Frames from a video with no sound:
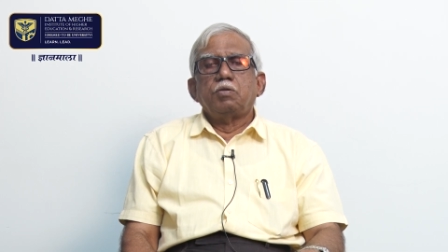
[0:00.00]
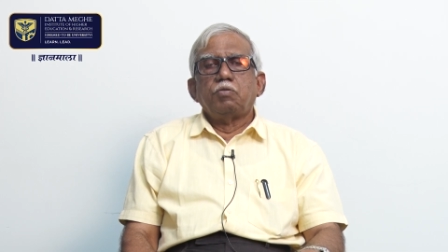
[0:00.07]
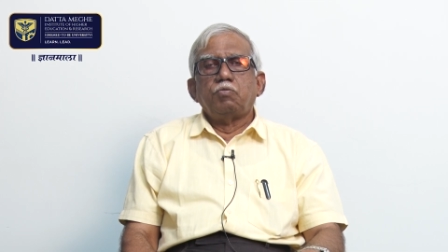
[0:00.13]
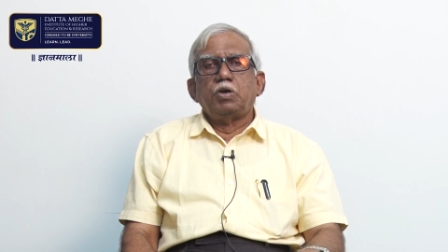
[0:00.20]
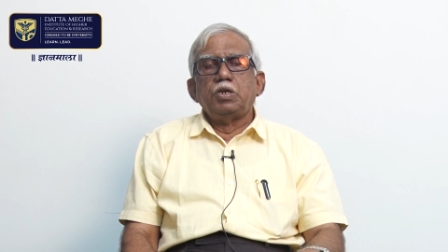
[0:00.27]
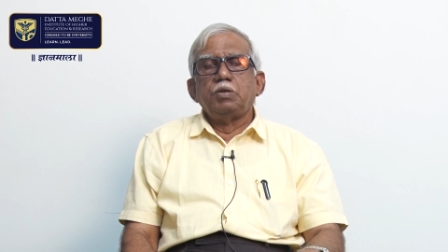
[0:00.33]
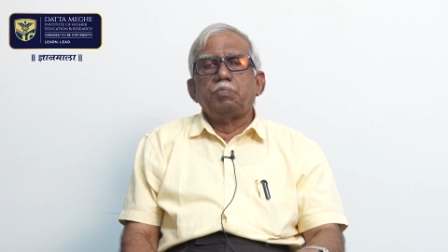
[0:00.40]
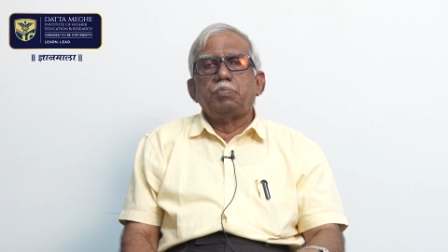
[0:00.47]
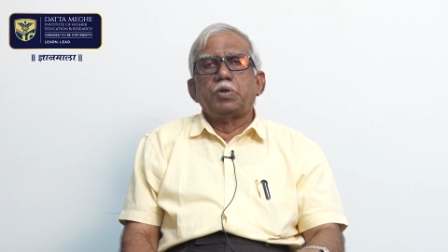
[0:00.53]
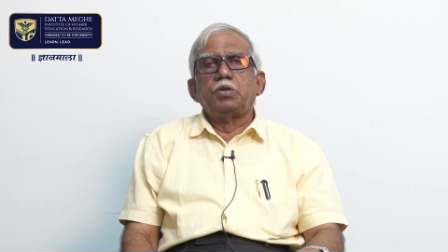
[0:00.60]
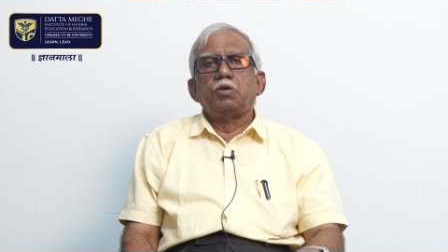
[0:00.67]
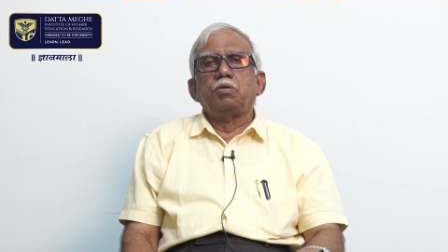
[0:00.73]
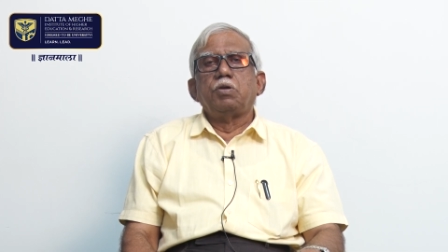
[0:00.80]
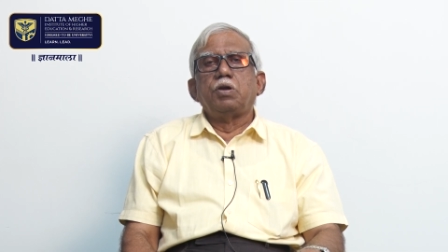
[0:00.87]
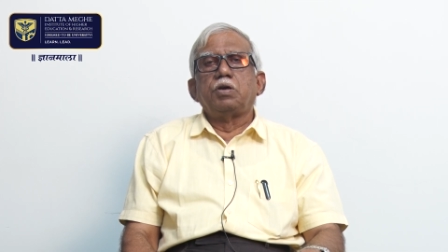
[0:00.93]
one
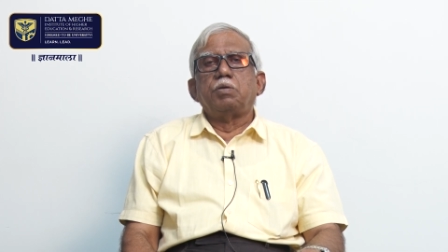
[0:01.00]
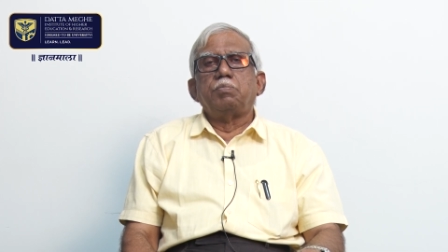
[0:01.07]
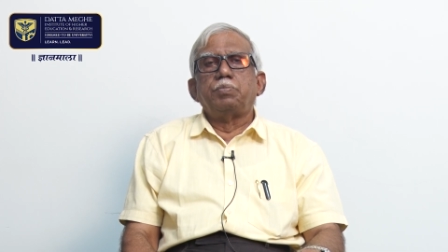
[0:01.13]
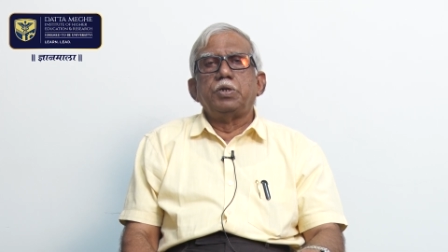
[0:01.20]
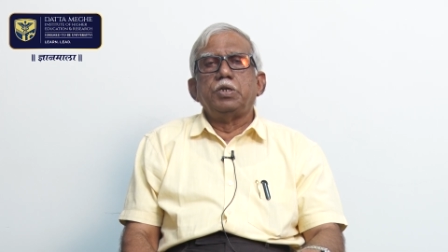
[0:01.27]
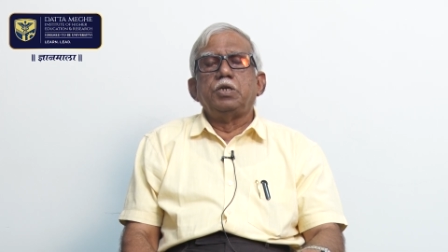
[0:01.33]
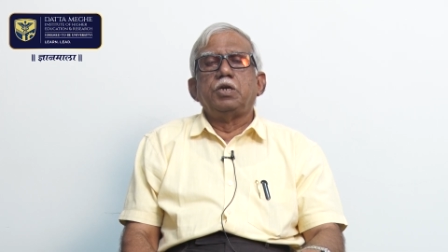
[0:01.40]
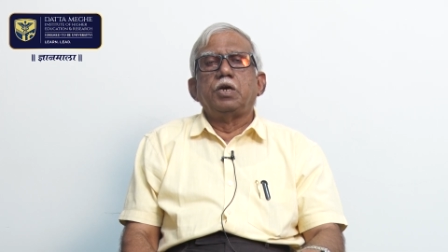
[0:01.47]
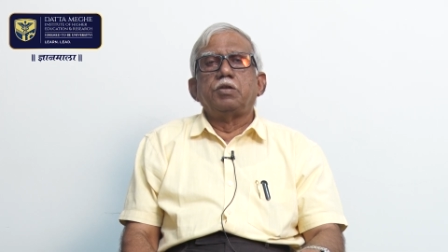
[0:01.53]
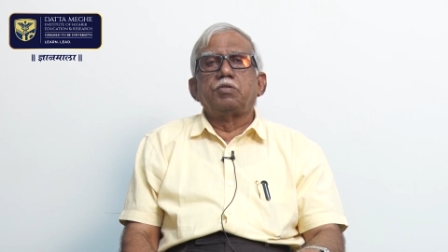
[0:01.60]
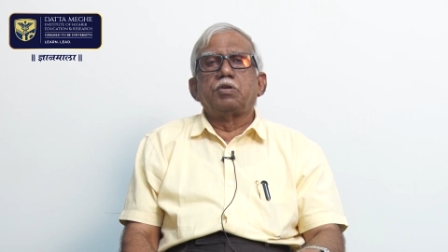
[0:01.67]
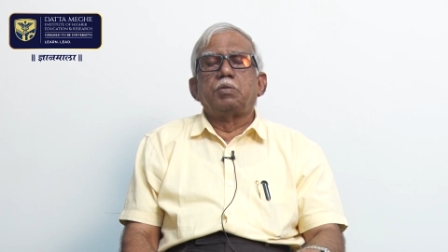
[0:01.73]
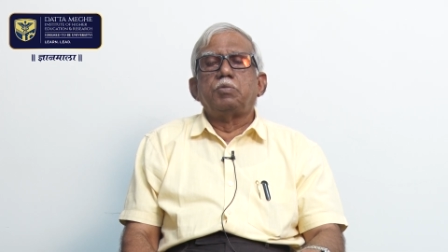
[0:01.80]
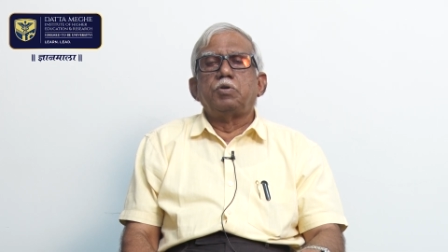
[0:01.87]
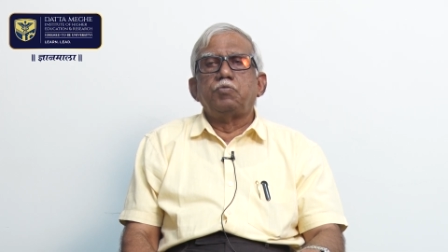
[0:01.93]
particular company has
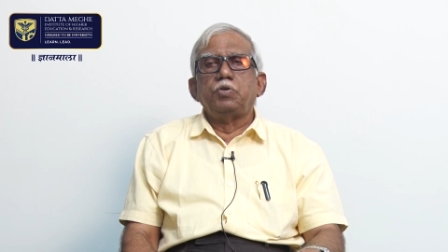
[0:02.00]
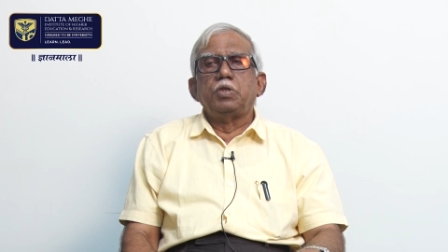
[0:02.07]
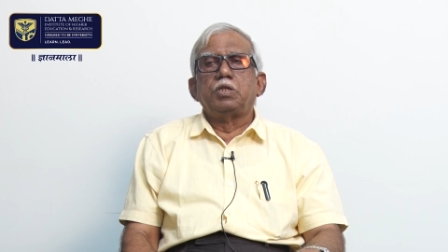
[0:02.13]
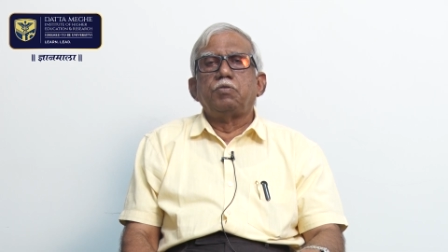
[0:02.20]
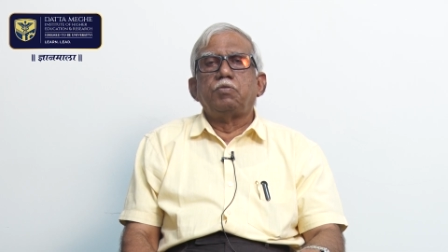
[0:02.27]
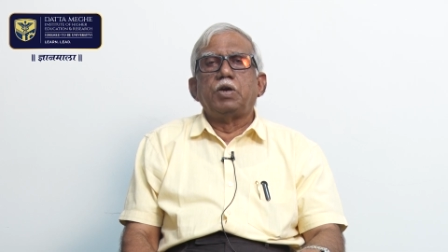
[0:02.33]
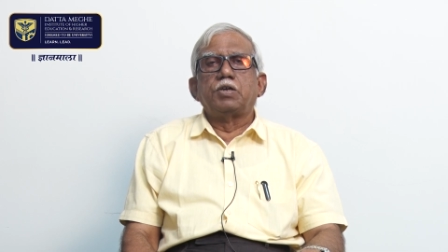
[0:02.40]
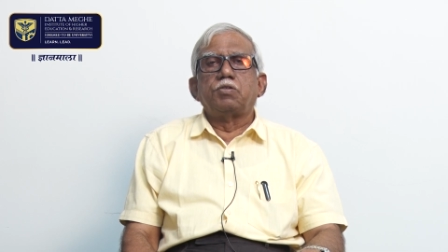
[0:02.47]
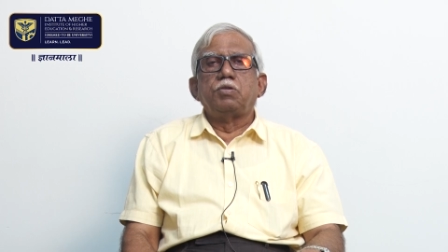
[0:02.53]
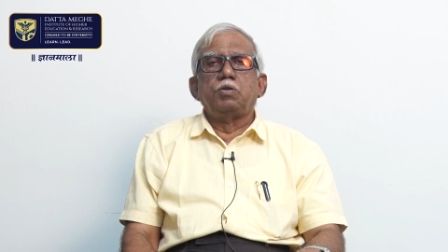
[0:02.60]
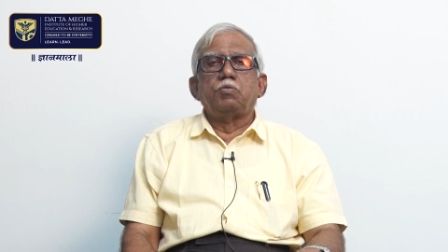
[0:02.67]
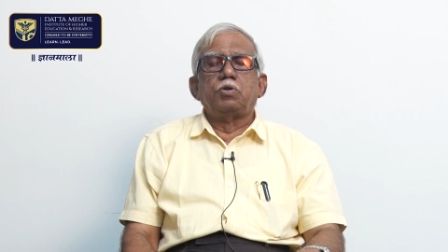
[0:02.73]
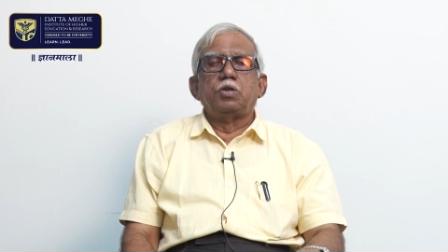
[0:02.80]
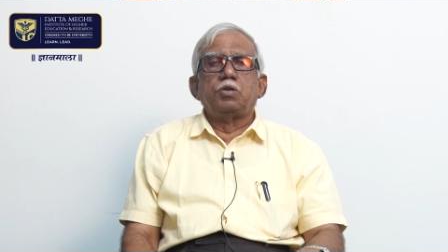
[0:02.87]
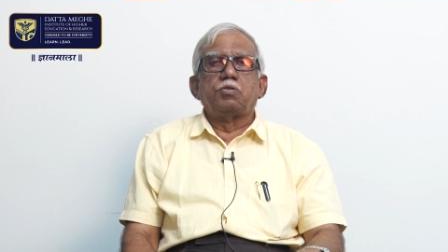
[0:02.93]
come up with a
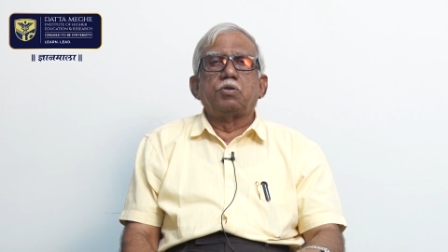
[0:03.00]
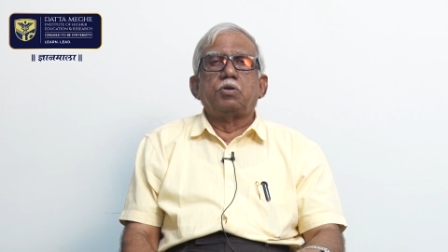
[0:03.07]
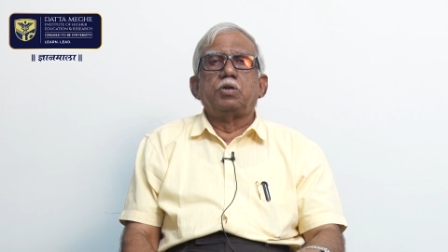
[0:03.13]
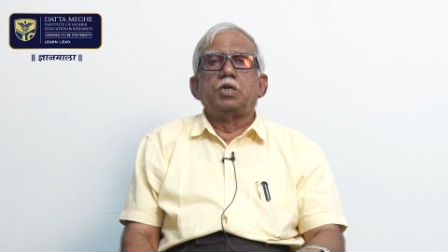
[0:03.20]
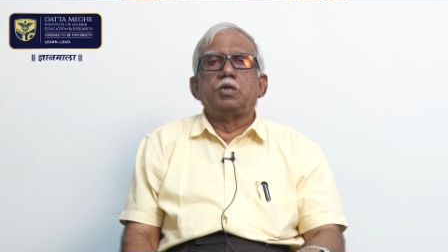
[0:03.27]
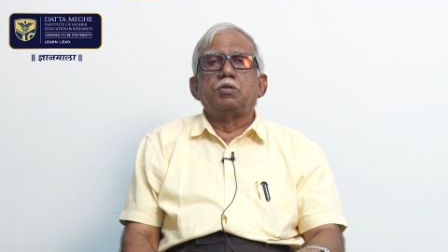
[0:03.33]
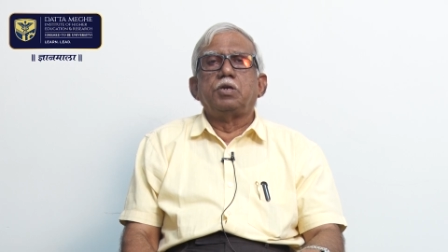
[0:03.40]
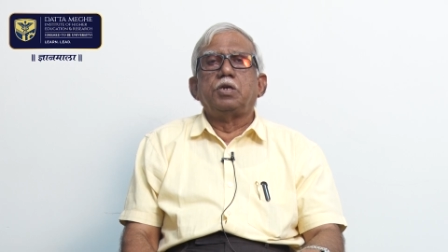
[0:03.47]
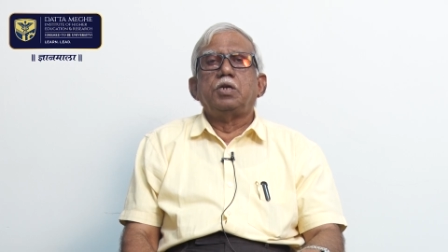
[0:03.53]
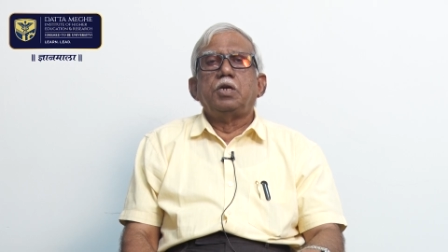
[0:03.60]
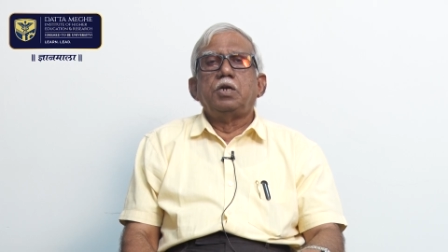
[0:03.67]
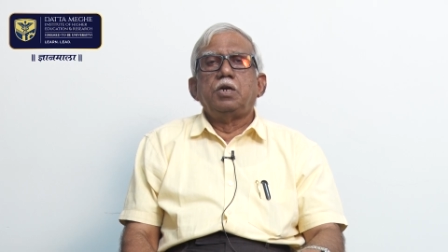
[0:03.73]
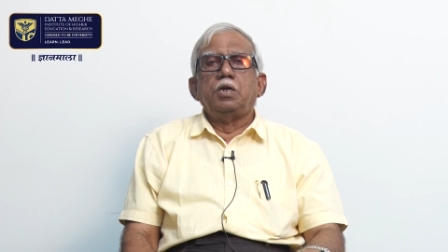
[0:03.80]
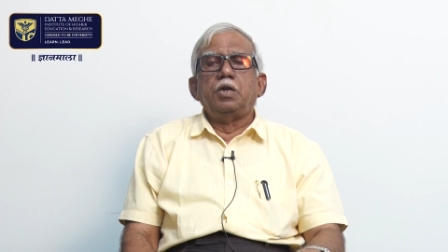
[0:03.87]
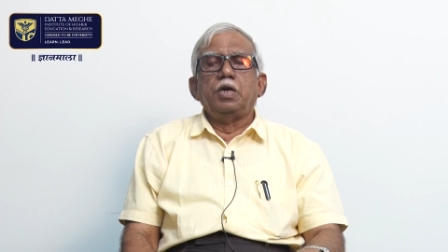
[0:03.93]
vaccine what is called as a
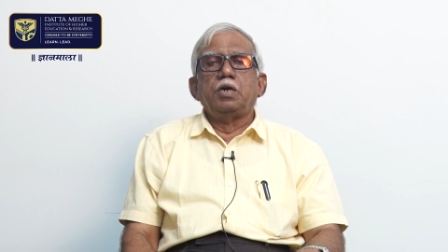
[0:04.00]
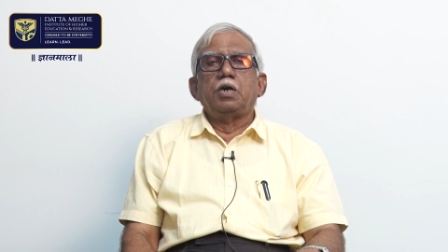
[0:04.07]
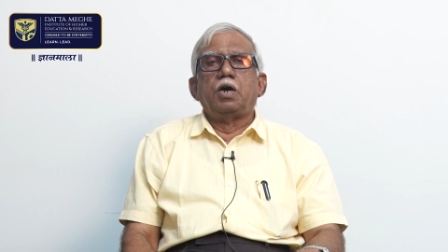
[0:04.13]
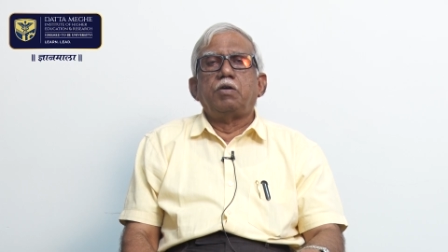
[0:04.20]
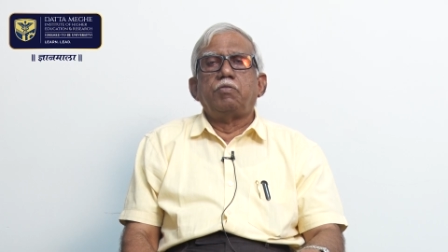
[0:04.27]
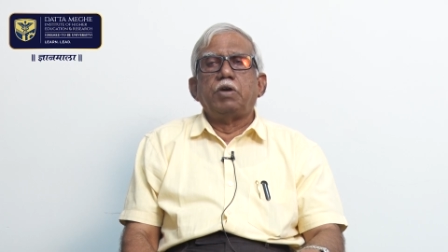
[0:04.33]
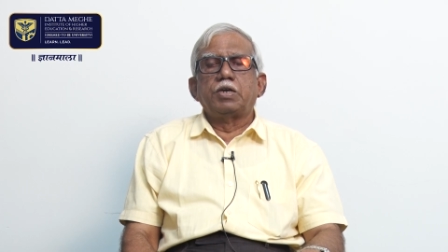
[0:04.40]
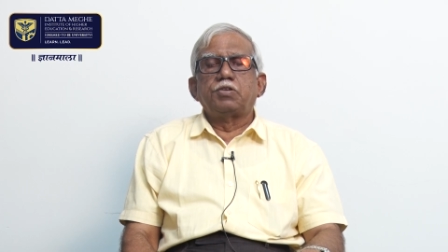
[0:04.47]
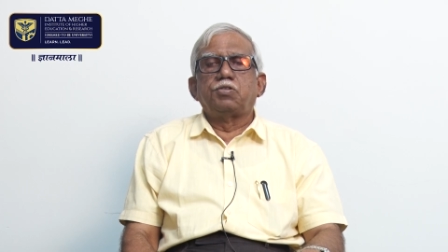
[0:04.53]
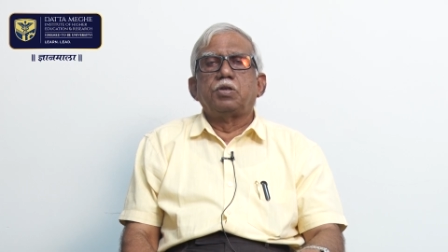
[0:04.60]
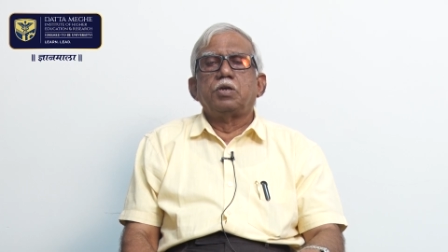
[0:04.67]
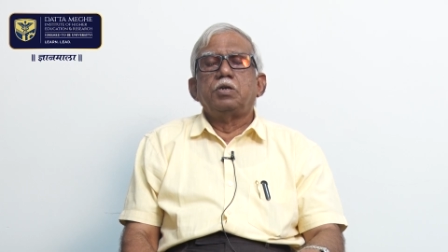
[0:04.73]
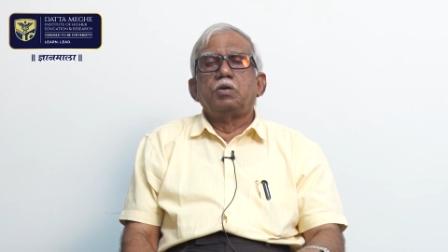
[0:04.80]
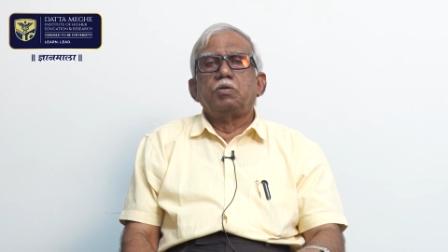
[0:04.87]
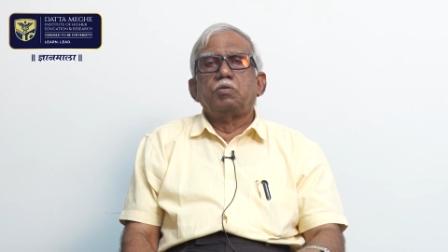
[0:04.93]
Dengue